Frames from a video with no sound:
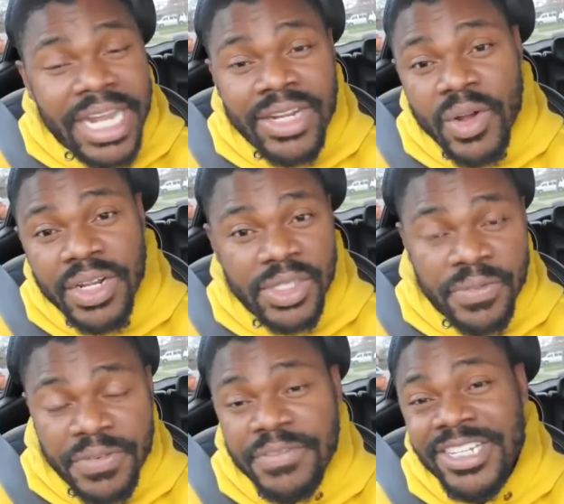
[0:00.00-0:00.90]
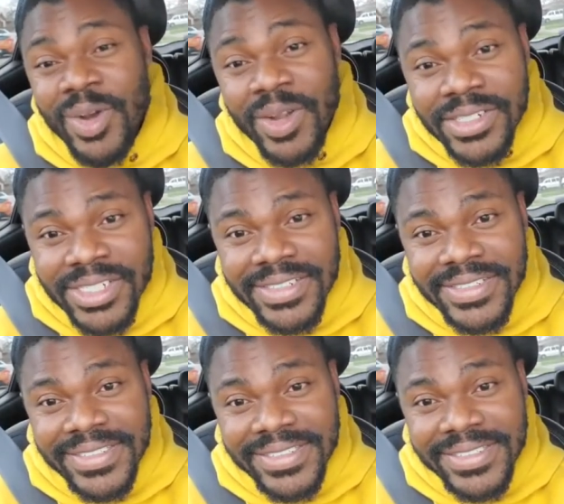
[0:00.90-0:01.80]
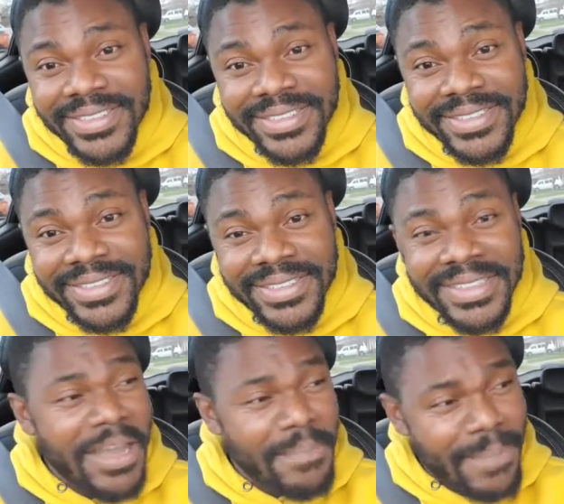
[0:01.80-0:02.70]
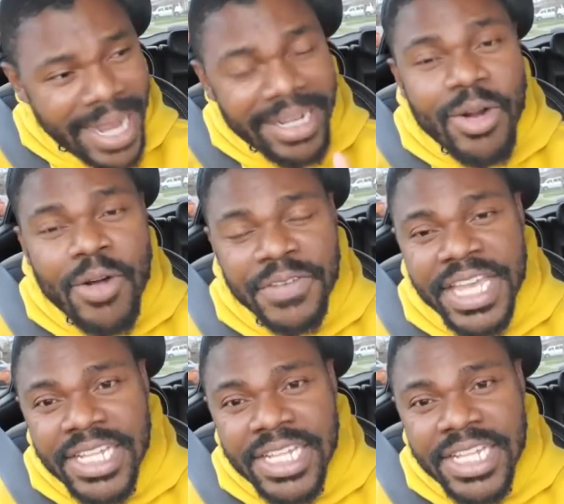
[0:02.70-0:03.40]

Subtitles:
Maybe you should buy a coffee making machine for $10 or $15